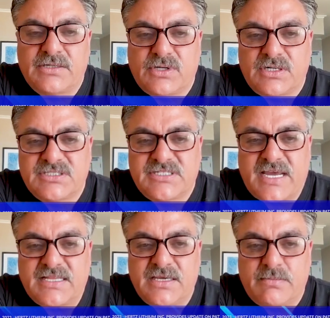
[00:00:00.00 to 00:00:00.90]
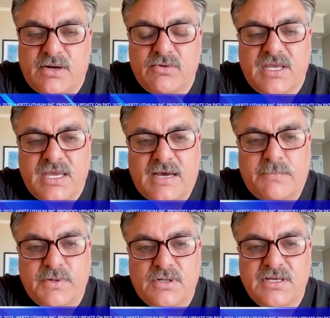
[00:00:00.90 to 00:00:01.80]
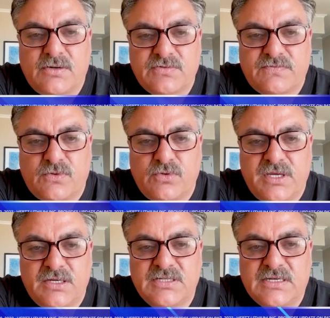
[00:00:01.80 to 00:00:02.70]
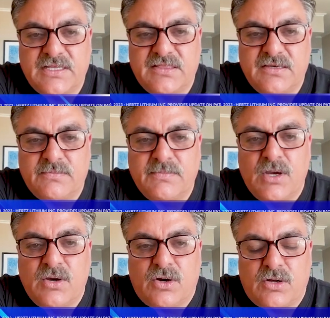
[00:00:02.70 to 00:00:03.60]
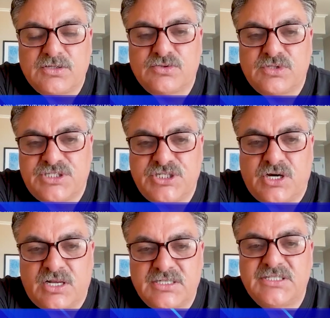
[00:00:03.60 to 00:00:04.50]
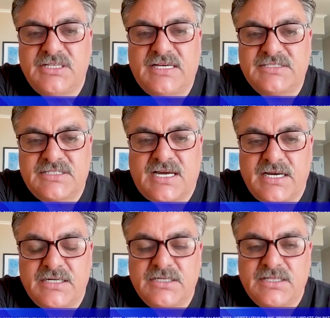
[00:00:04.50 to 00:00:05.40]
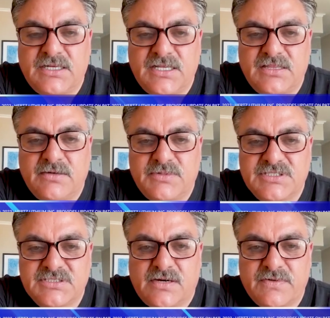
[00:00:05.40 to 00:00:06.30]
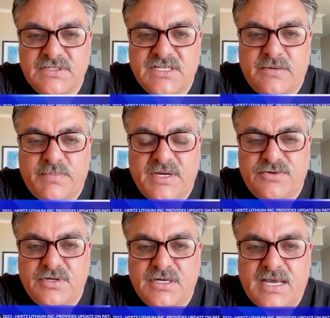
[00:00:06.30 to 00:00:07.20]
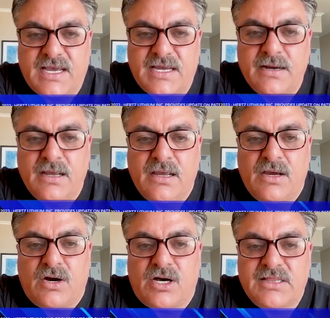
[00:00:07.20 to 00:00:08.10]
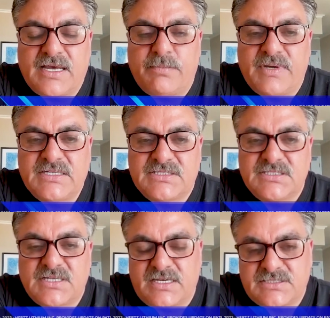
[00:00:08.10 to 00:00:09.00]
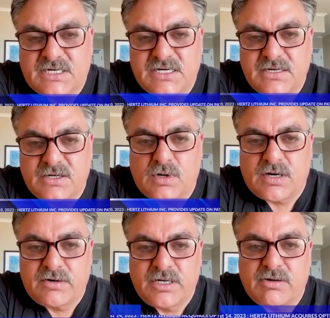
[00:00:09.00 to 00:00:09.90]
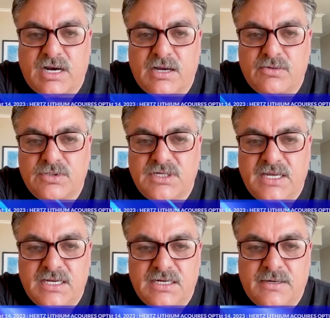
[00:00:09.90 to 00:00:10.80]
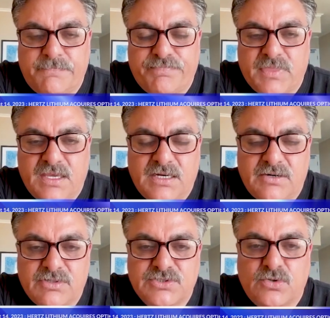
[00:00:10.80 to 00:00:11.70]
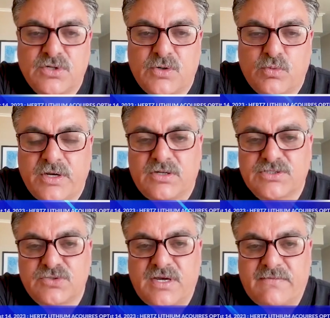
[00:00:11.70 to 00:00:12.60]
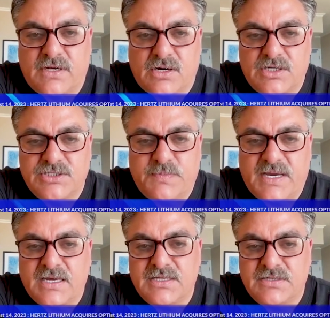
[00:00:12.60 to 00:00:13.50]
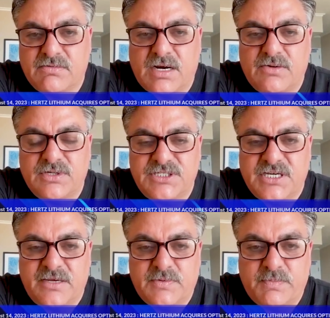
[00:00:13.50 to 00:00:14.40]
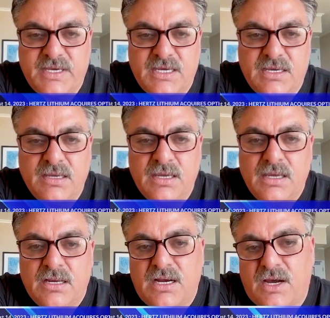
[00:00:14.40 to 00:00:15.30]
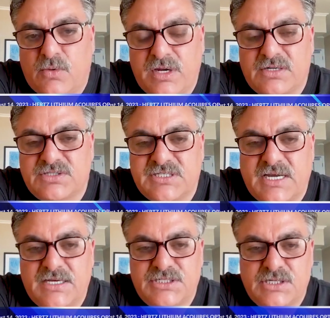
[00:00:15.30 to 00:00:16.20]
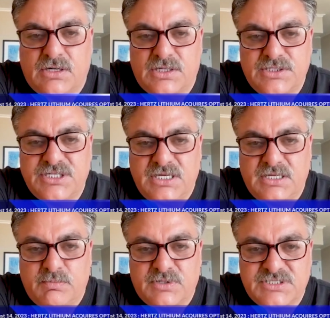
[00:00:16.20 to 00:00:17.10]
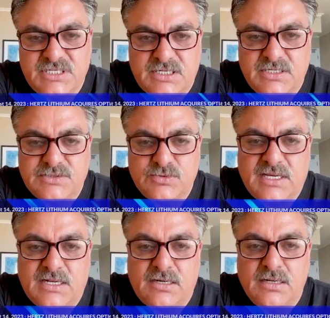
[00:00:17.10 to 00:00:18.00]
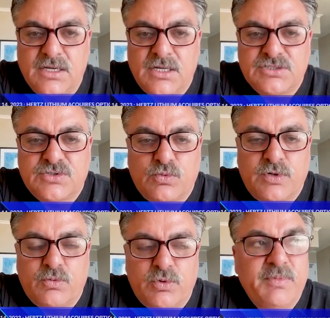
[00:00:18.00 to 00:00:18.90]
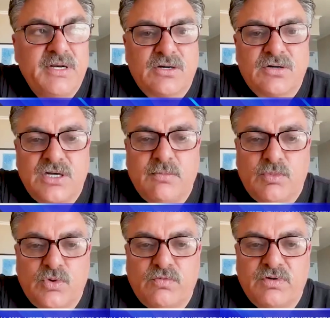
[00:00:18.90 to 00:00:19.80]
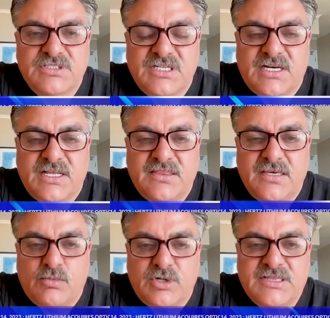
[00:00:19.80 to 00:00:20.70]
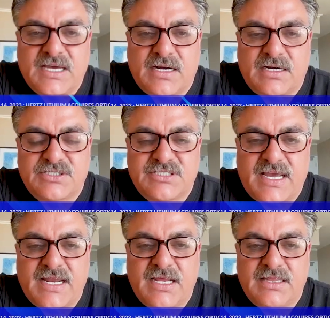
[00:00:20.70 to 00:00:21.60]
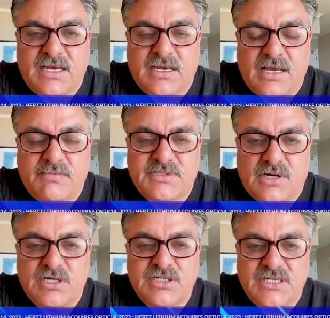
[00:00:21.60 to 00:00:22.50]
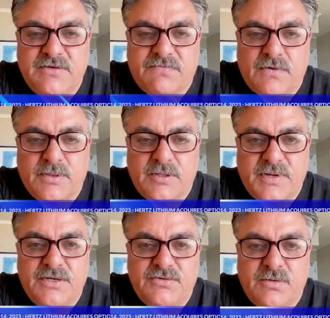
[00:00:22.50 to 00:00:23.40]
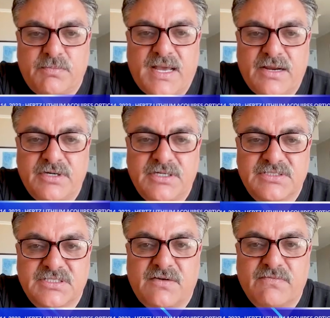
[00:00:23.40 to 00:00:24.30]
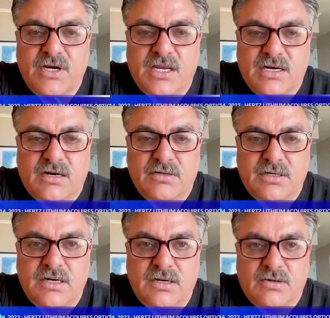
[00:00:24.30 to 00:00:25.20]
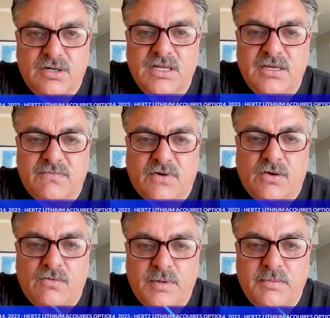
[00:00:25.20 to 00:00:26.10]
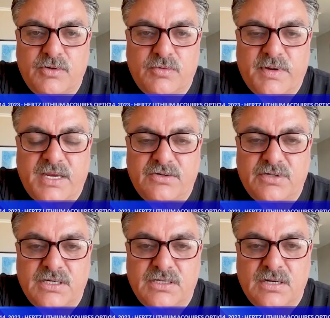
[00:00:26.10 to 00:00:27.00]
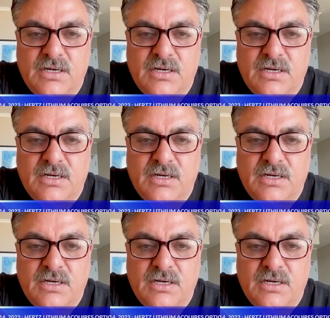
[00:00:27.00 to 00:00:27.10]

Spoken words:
to understand the amount of capital that was flowing into lithium. Also, the geology that's tied to the lithium discoveries that Patriot had. On that basis, I started acquiring ground in Arizona. We also have a large package of ground in James Bay. Now we understand geology in Brazil as well. So we've been early movers in lithium with that understanding that comes largely from the Patriot Battery discovery and our early involvement with Patriot.